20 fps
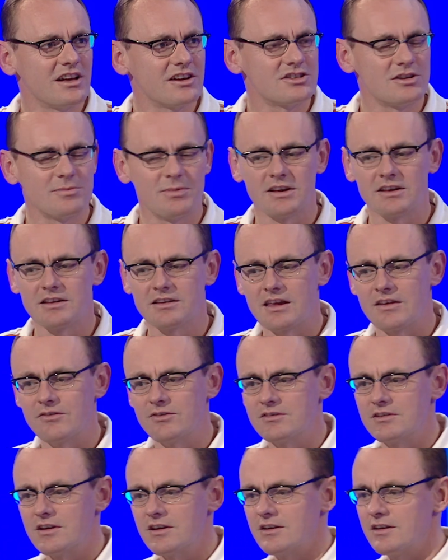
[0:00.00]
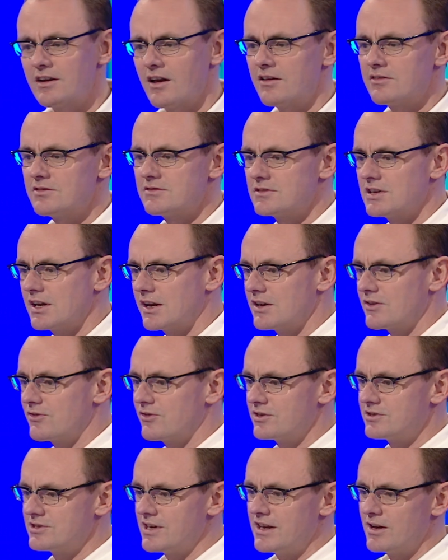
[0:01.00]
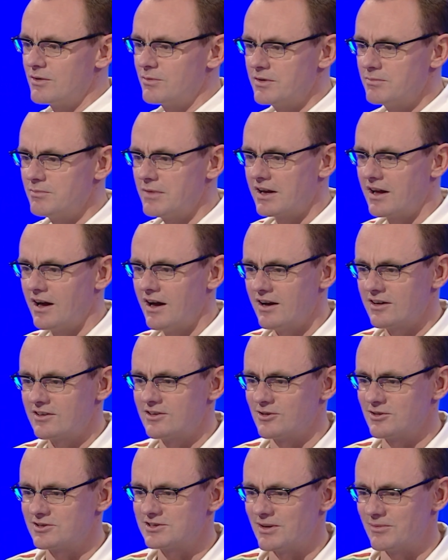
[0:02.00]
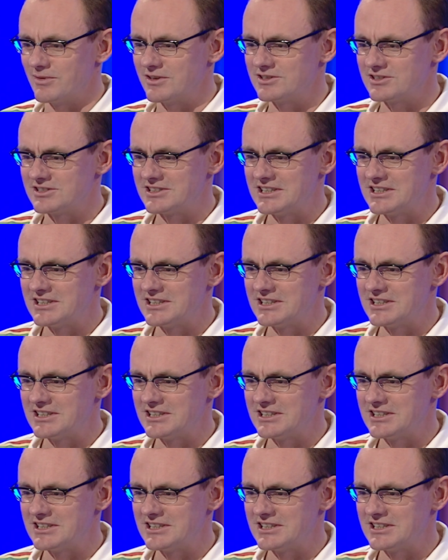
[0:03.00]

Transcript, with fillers: like she'd been given, you know, tickets for a dinner with Mick Hucknell or something.